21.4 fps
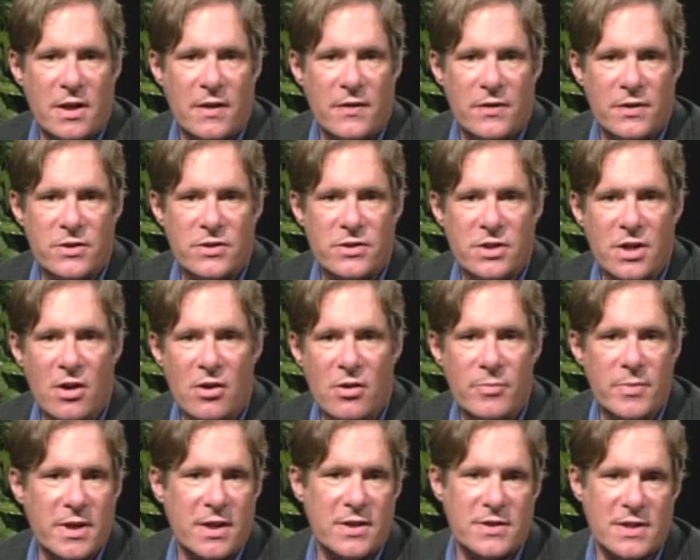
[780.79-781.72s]
on this
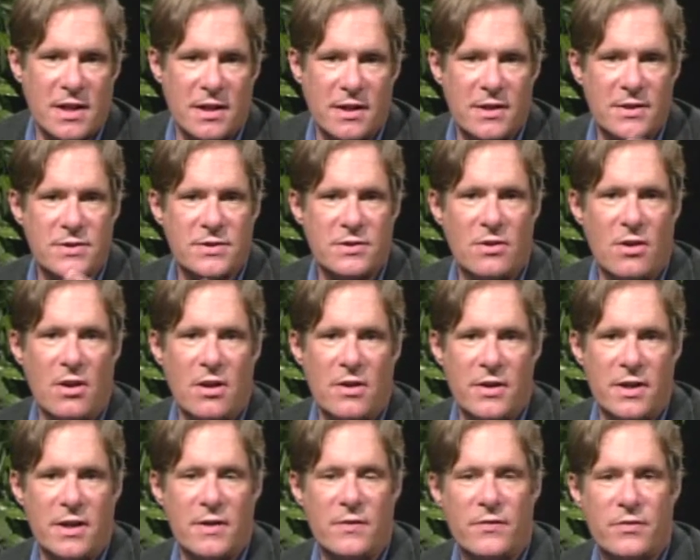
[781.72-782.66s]
show because I list all
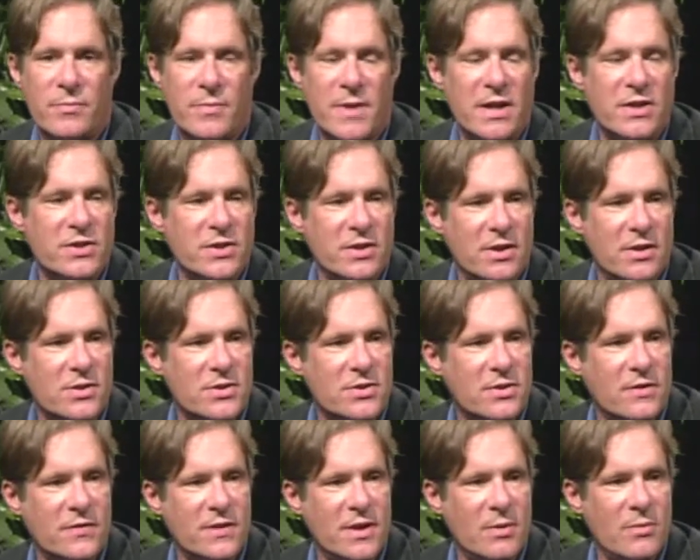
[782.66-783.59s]
the information there.
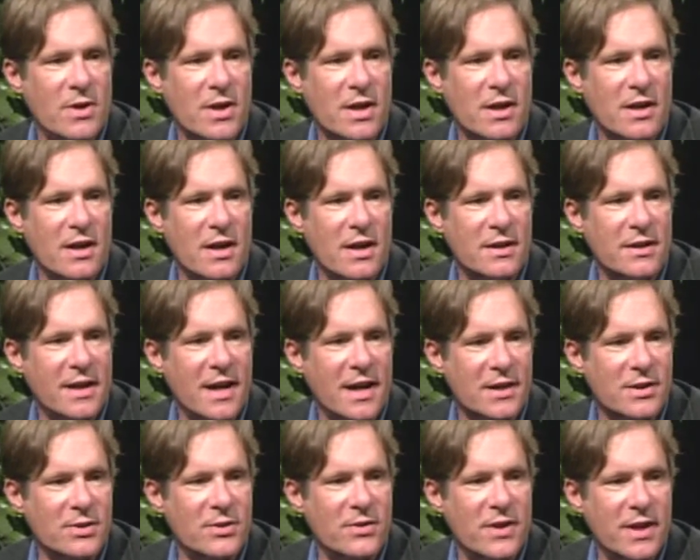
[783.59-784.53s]
So, if they want to
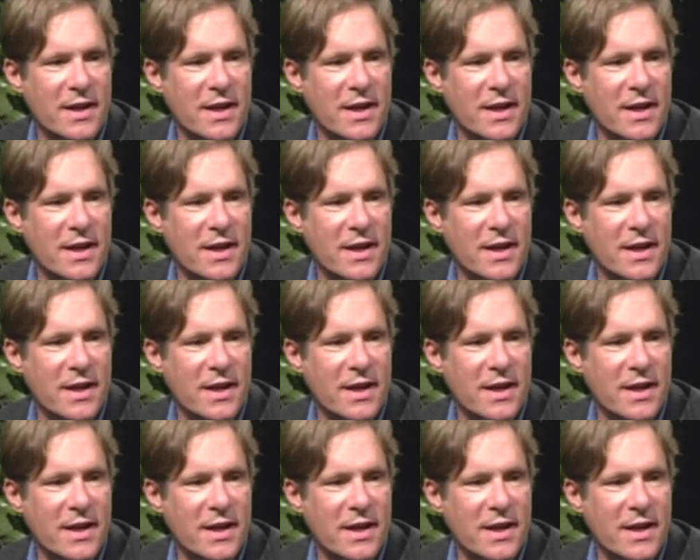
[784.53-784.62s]
contact you, mm-hmm.